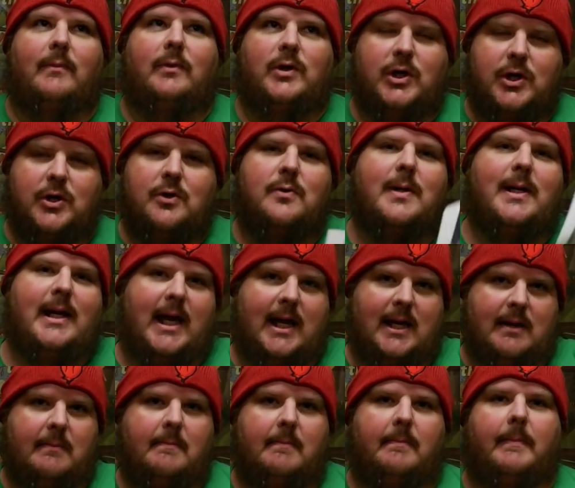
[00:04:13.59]
you and
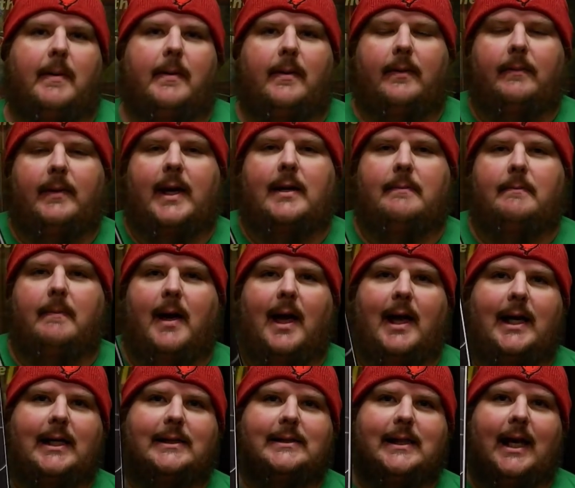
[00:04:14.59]
Hidden Hidden
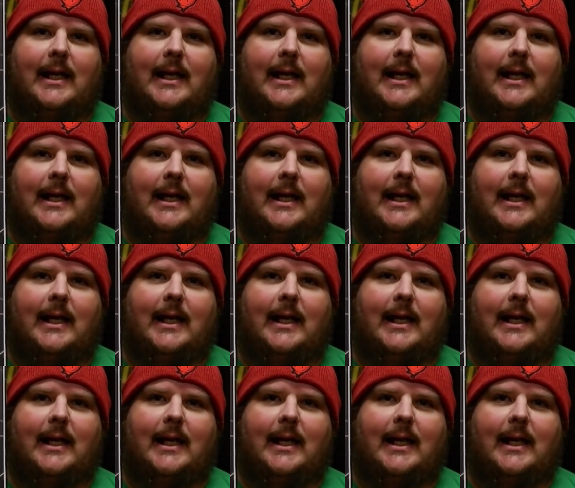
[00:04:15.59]
Bodies,